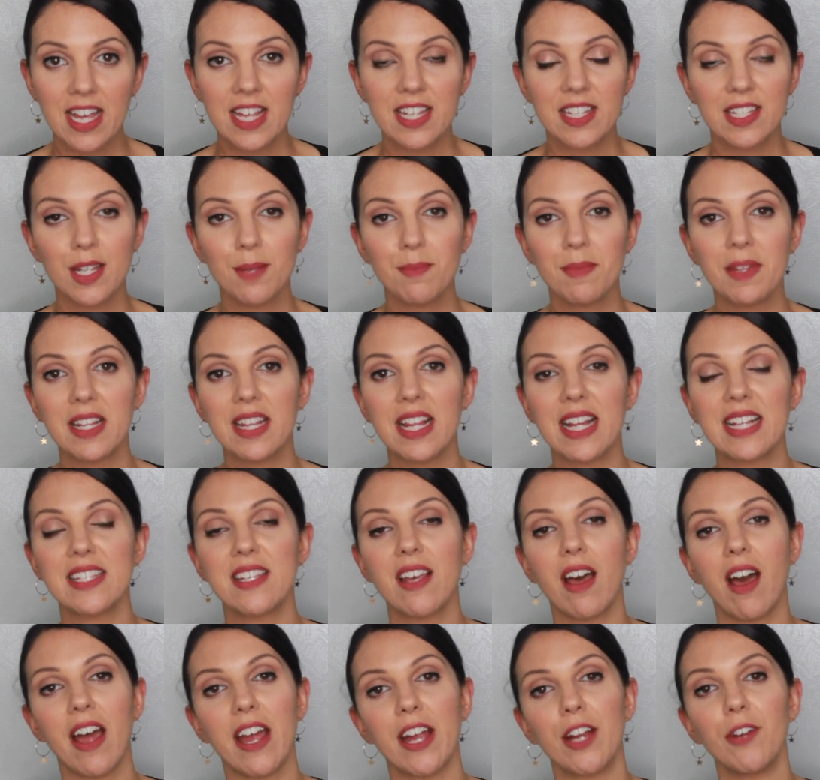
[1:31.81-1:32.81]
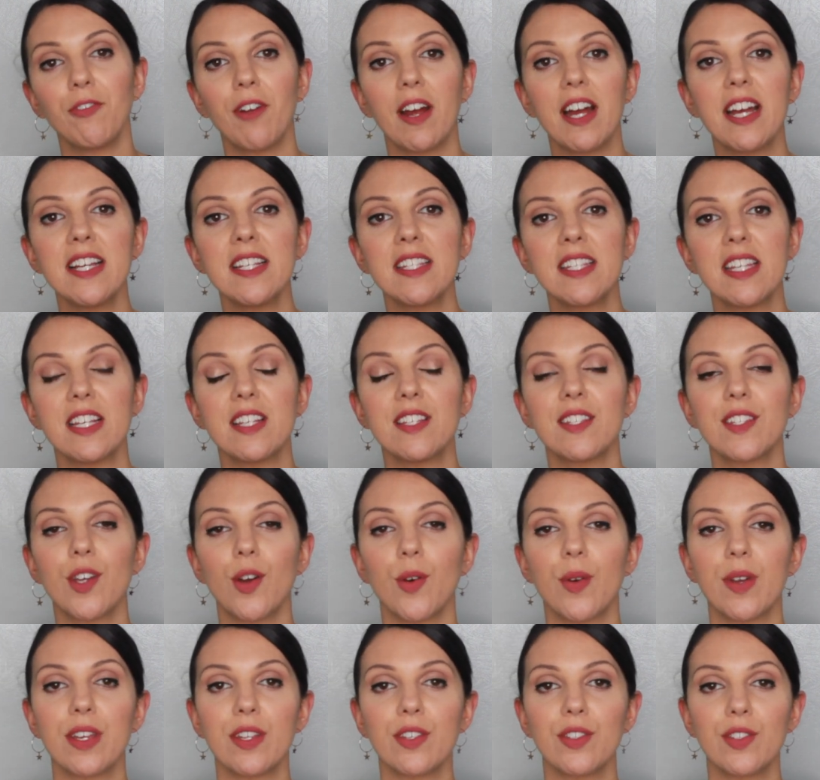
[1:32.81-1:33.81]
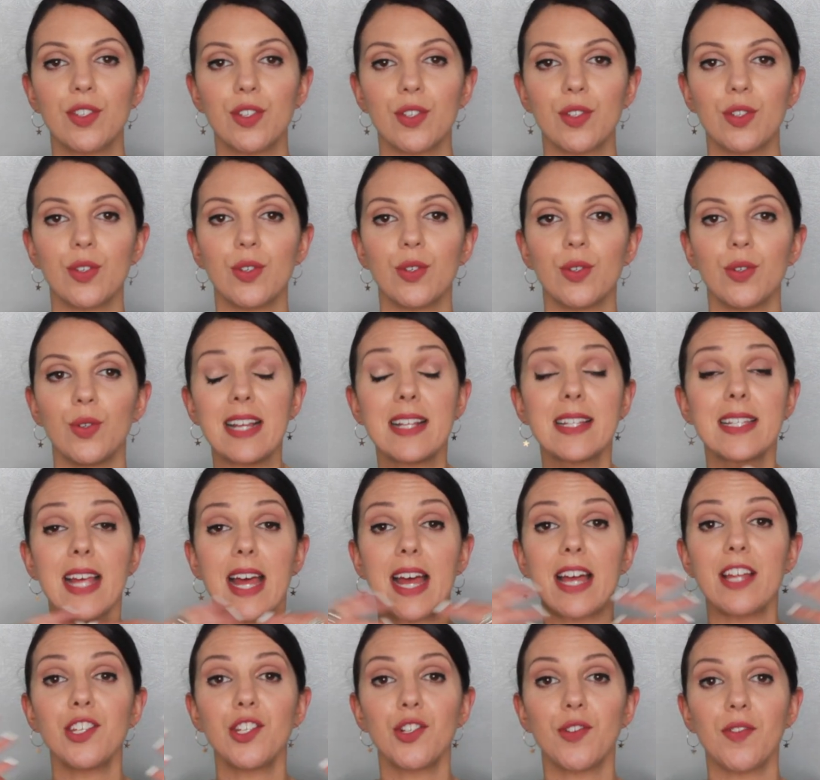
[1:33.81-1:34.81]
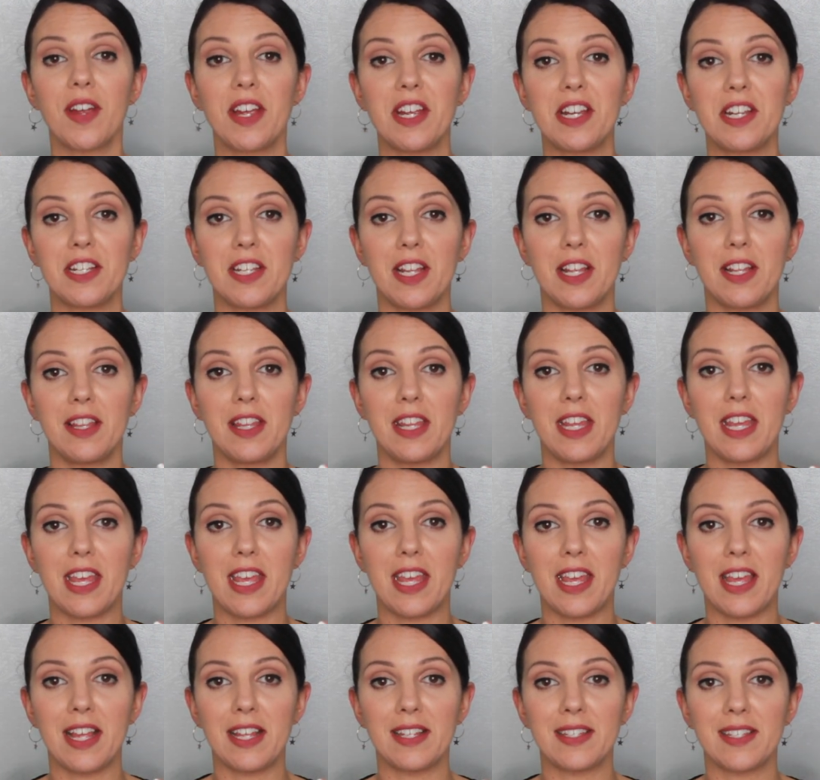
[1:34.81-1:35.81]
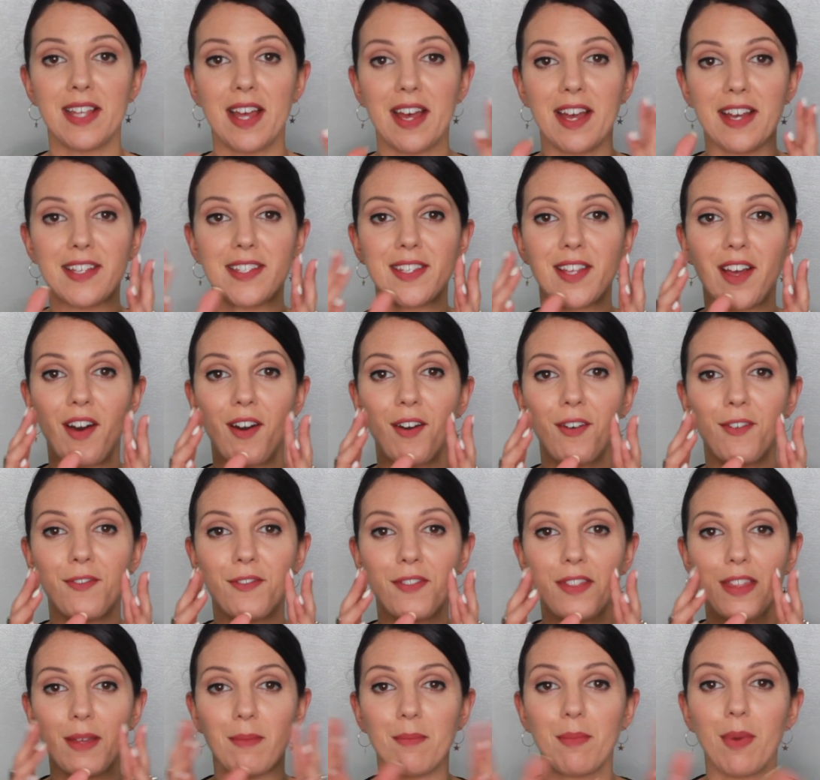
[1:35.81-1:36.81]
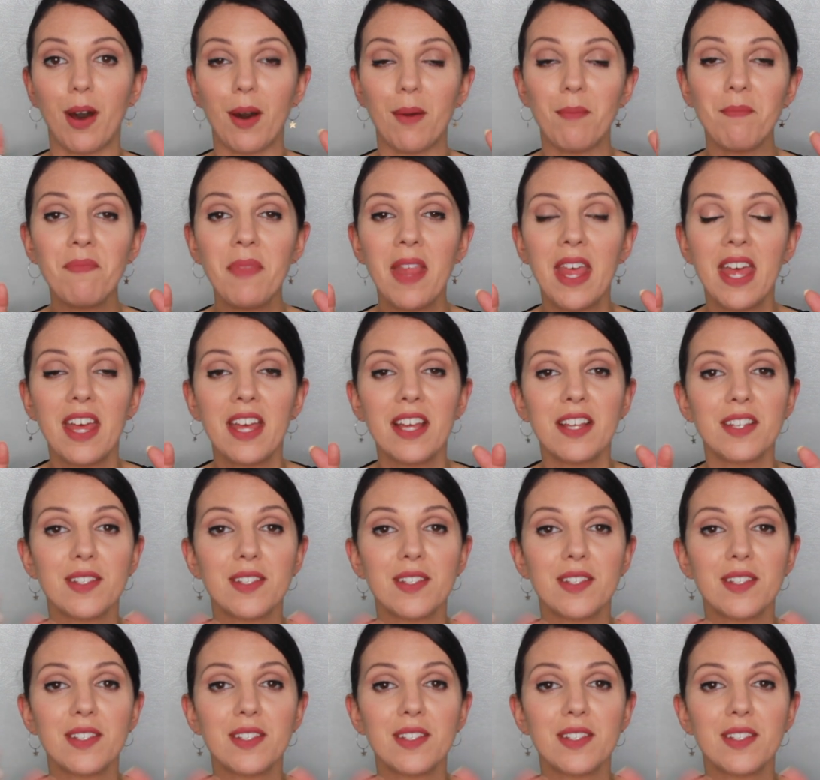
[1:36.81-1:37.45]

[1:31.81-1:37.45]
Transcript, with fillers: Something that's high-rise is going to exaggerate the size of the bum.